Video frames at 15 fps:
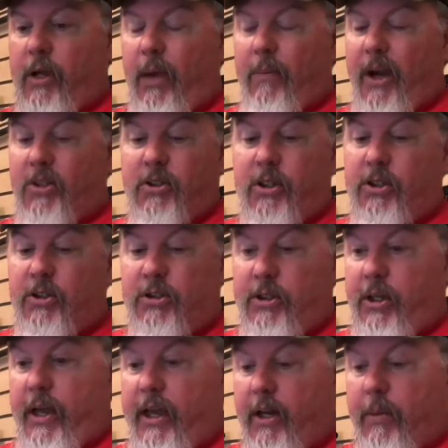Basically, you
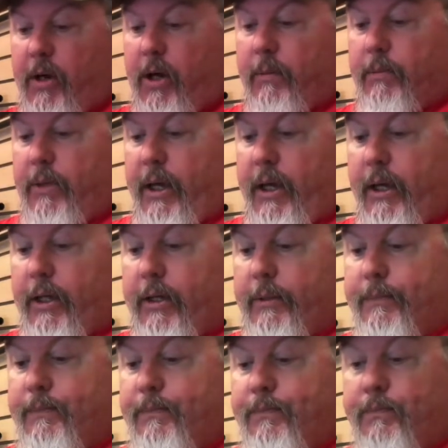heat them up,
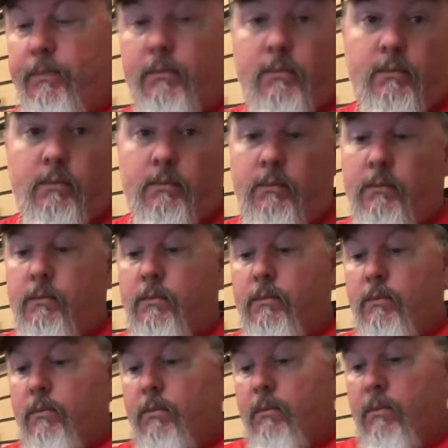and
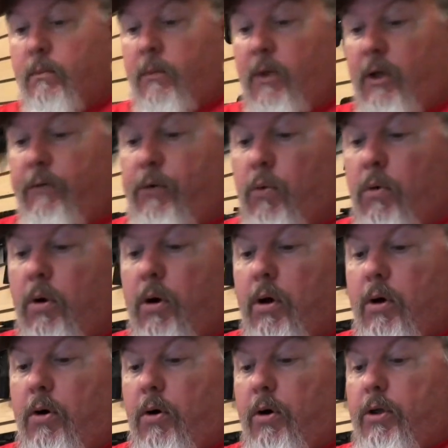if you want,
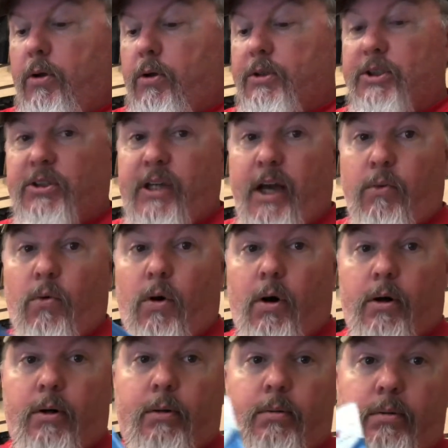or you can just add
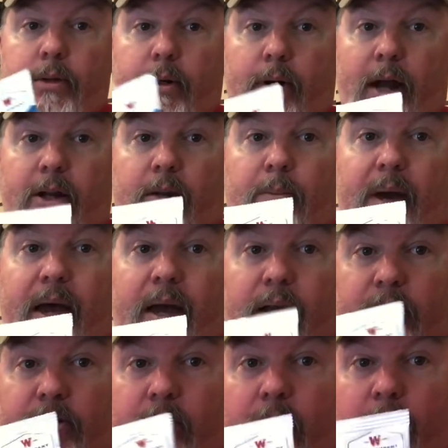water right in the bag and eat
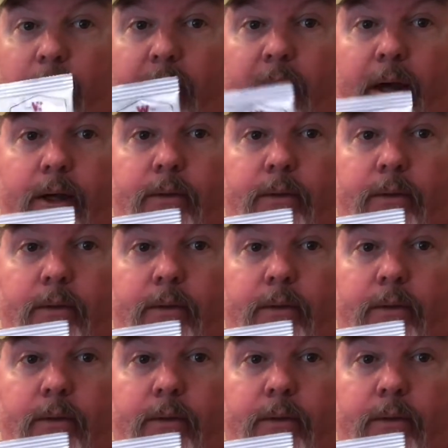straight out of the bag.